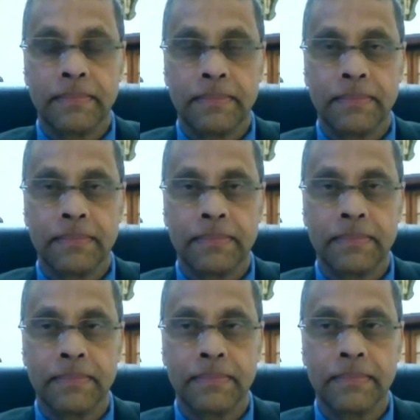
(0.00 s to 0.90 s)

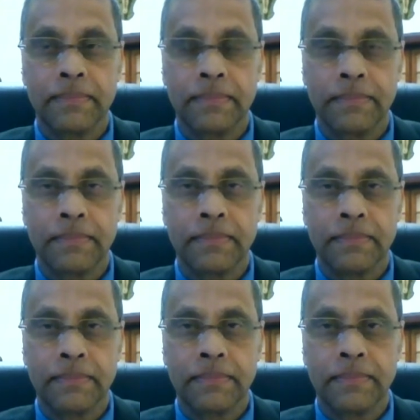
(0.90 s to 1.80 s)

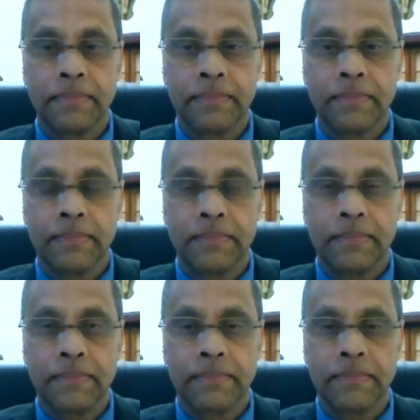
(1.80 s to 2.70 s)

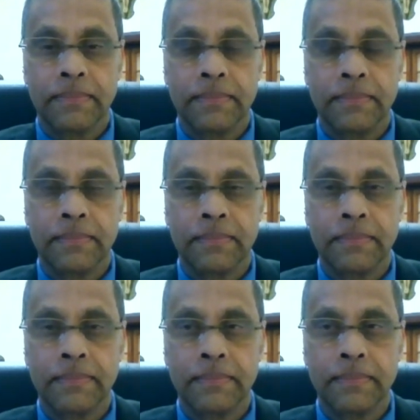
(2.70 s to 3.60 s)

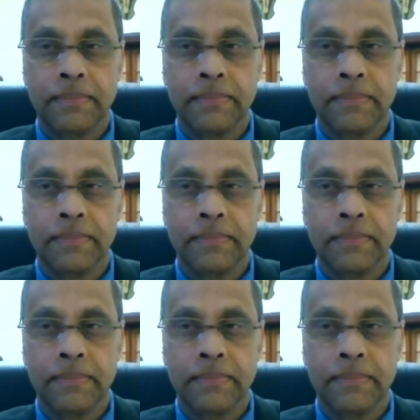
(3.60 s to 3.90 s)
(not speaking)